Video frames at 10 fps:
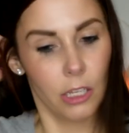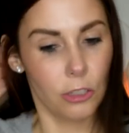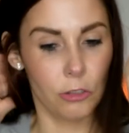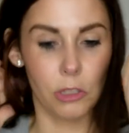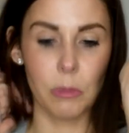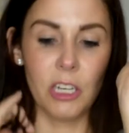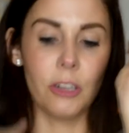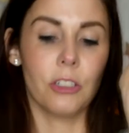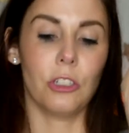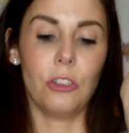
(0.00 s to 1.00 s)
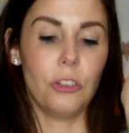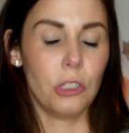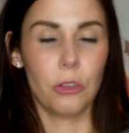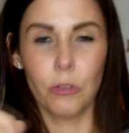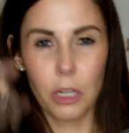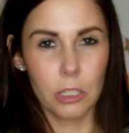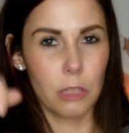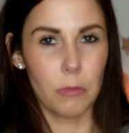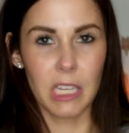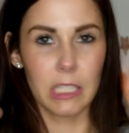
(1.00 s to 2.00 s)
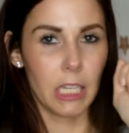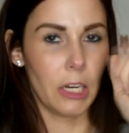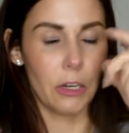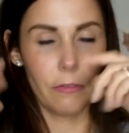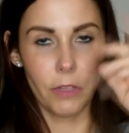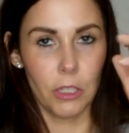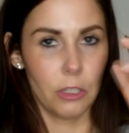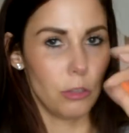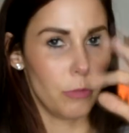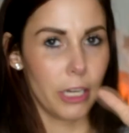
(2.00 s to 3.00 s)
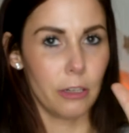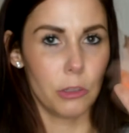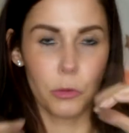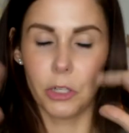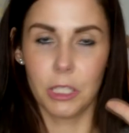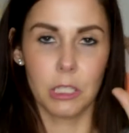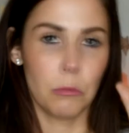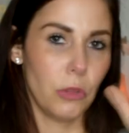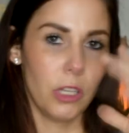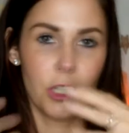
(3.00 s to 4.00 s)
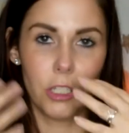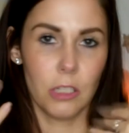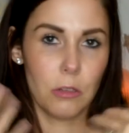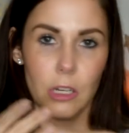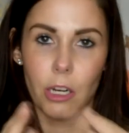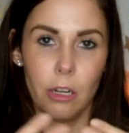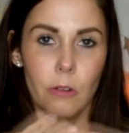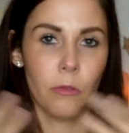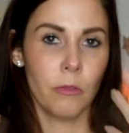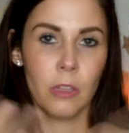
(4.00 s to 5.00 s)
do some errands and you just throw on some mascara, fill in your brows, put on some blush and, you know,